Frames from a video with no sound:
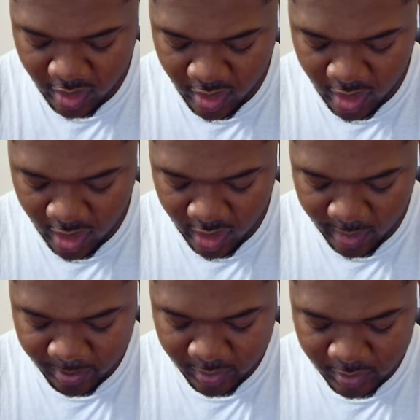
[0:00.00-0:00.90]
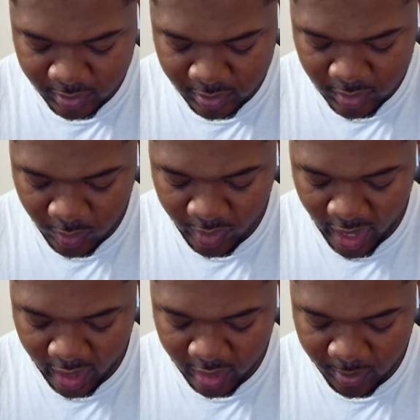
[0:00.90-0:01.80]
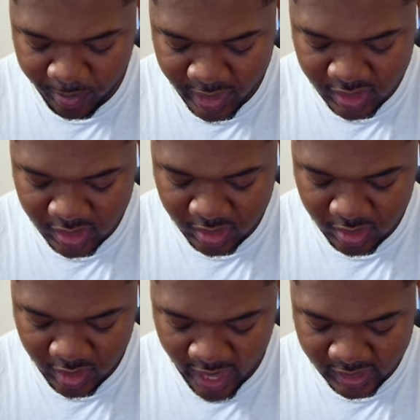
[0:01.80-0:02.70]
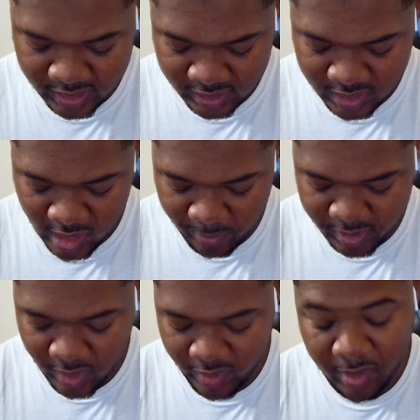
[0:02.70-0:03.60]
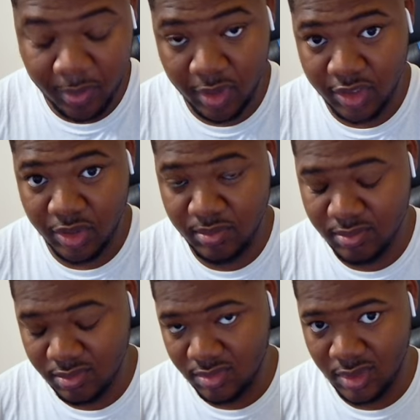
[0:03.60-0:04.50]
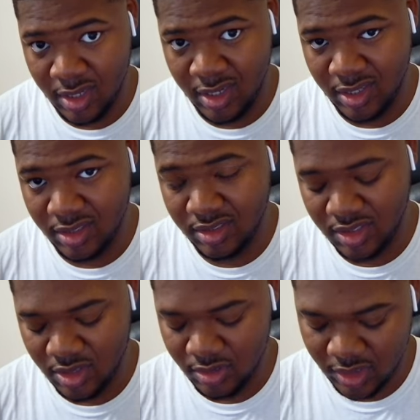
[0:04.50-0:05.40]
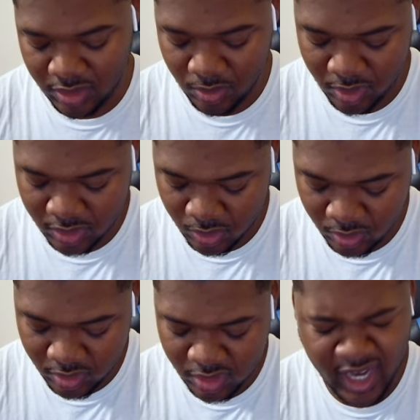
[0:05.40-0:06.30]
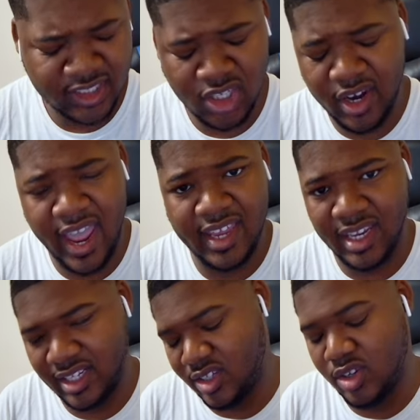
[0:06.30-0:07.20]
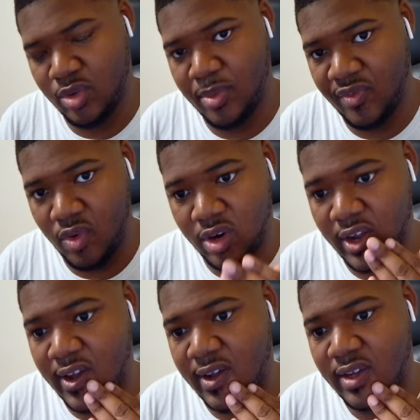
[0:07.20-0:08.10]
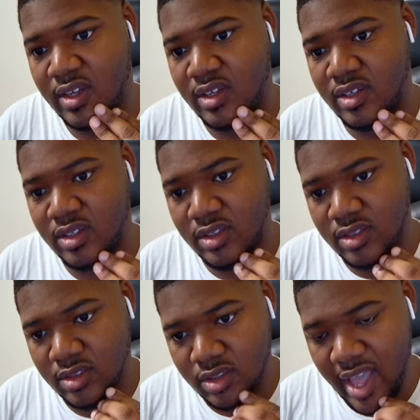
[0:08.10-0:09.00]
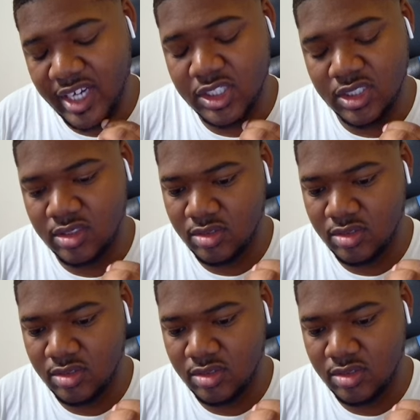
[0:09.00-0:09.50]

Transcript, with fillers: Um, we got Beast at 69%. We did pull a dupe. Uh, you know, that's cool, that's cool. You guys saw that in like the little before, uh, actually,